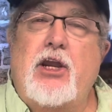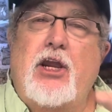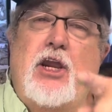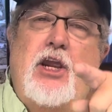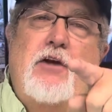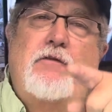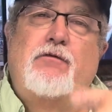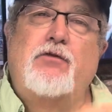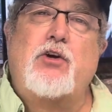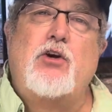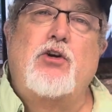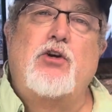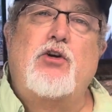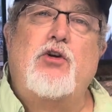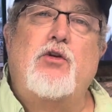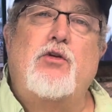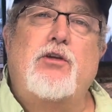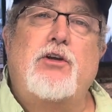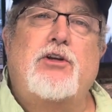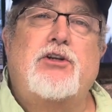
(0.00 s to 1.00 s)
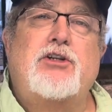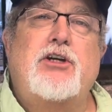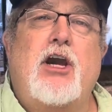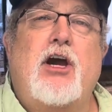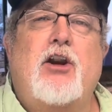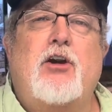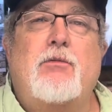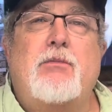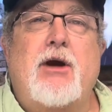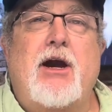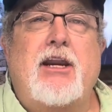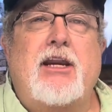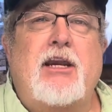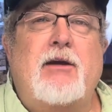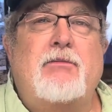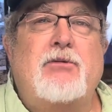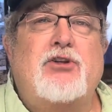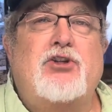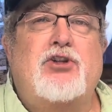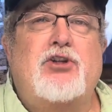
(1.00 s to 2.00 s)
If you're new to the channel, my
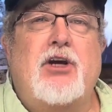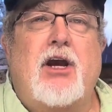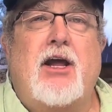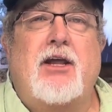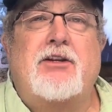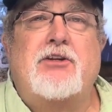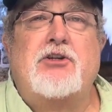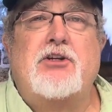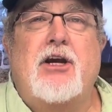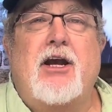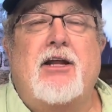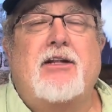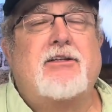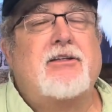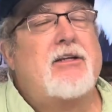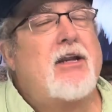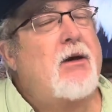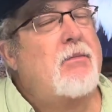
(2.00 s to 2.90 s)
name is John Johnson.